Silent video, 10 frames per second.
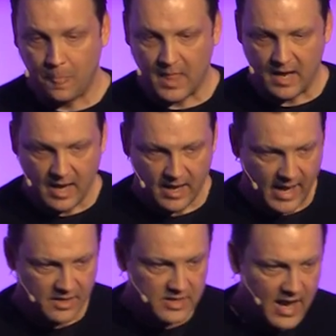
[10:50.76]
Uh,
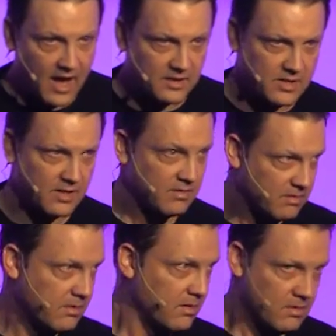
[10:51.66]
and yet,
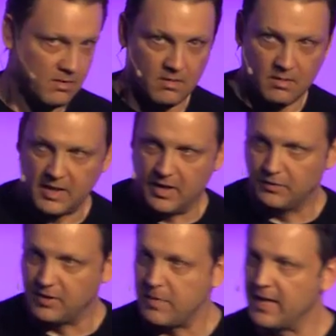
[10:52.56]
you know,
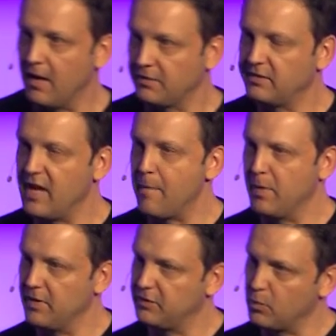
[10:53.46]
something else has
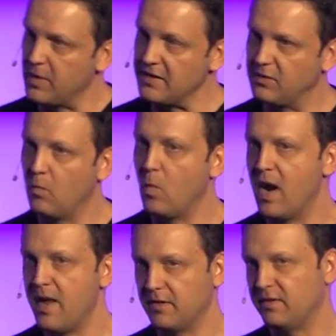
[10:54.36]
happened. There's a reason
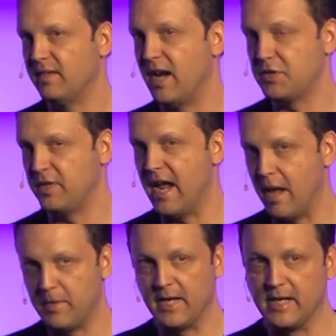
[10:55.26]
why this is actually
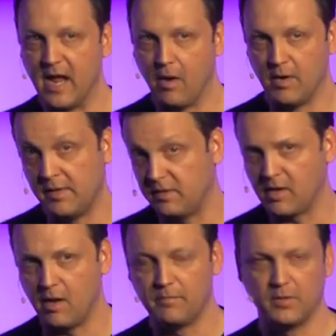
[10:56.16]
happening now, and it's a
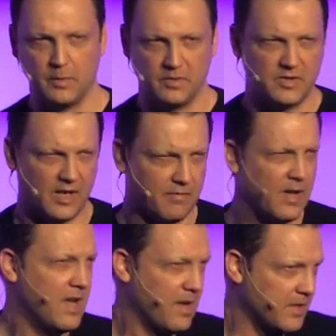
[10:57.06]
confluence of
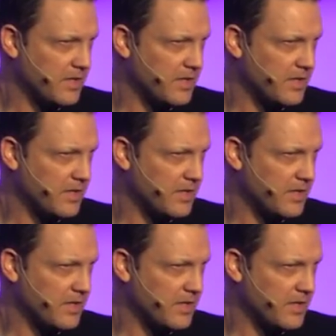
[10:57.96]
the